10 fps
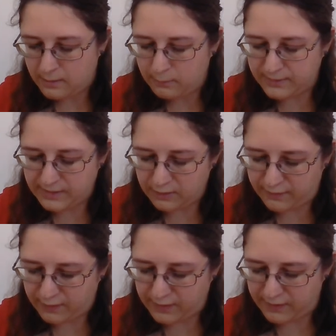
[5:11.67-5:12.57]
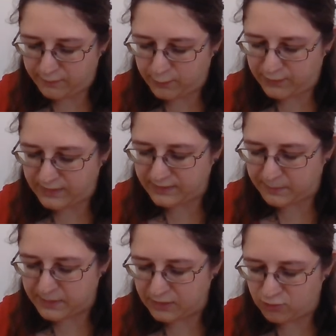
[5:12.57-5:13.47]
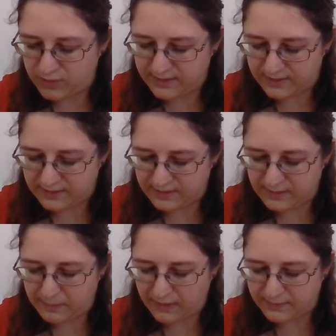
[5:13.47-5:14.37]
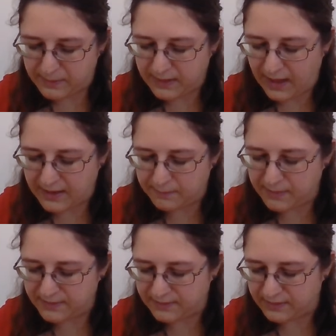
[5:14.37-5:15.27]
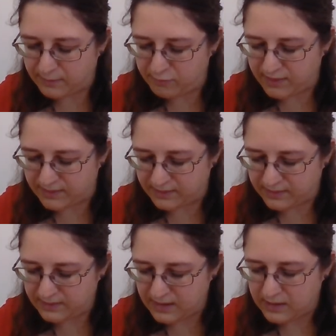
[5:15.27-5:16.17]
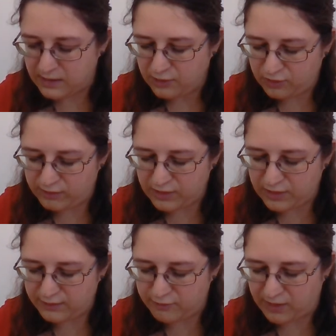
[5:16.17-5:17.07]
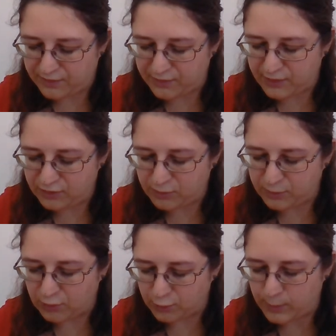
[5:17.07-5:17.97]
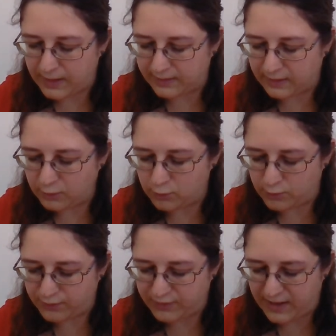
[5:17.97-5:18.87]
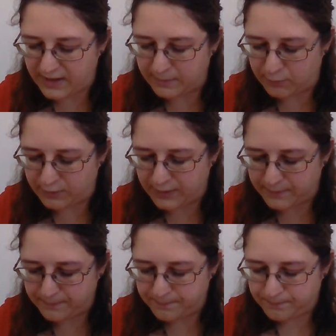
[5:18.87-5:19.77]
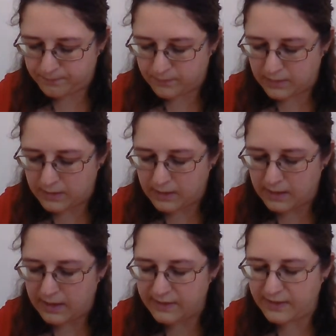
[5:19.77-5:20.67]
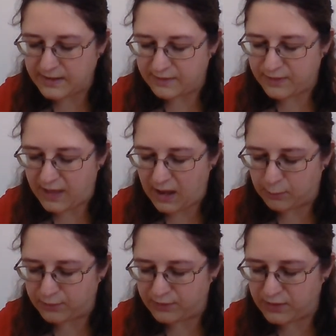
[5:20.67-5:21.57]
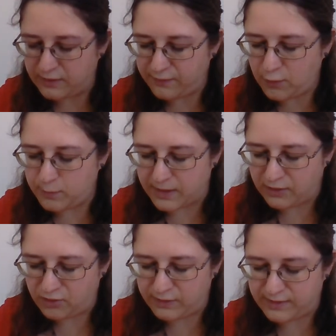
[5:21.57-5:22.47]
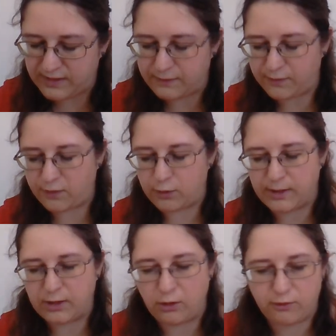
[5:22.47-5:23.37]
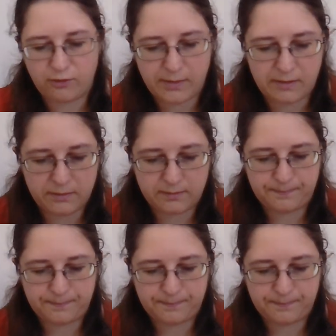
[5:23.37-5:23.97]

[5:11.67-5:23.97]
When Delvile, therefore, sent up an entreaty that he might be again admitted to her presence, she returned for answer that she was not well and could not see anybody. He then left the house, and in a few minutes she received the following note from him.